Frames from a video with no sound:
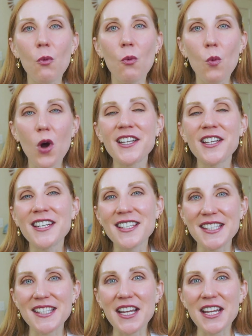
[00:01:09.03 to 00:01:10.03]
one
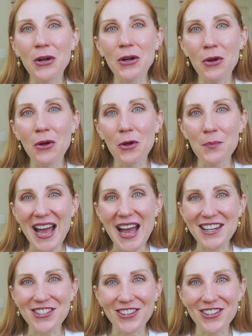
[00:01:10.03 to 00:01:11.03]
single
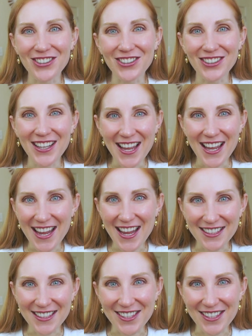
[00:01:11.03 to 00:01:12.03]
magical
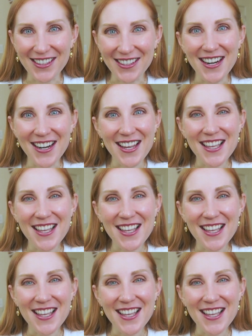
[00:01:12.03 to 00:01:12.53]
answer.